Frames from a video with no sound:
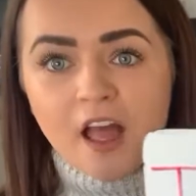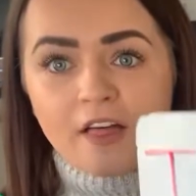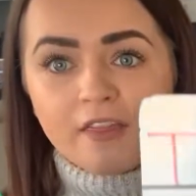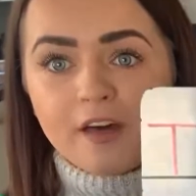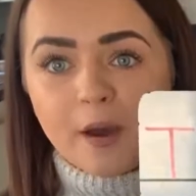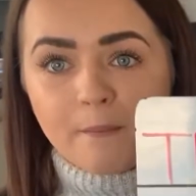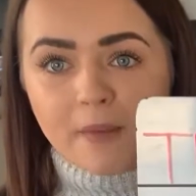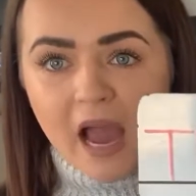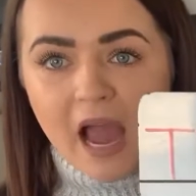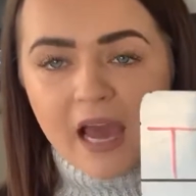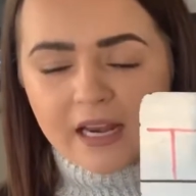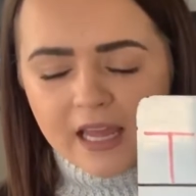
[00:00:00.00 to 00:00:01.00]
the
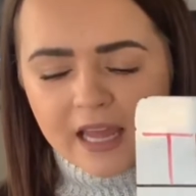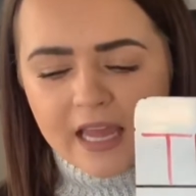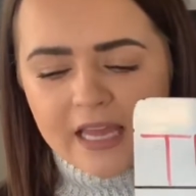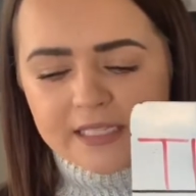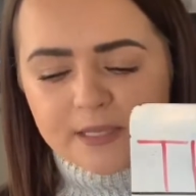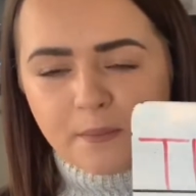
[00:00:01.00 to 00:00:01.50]
man is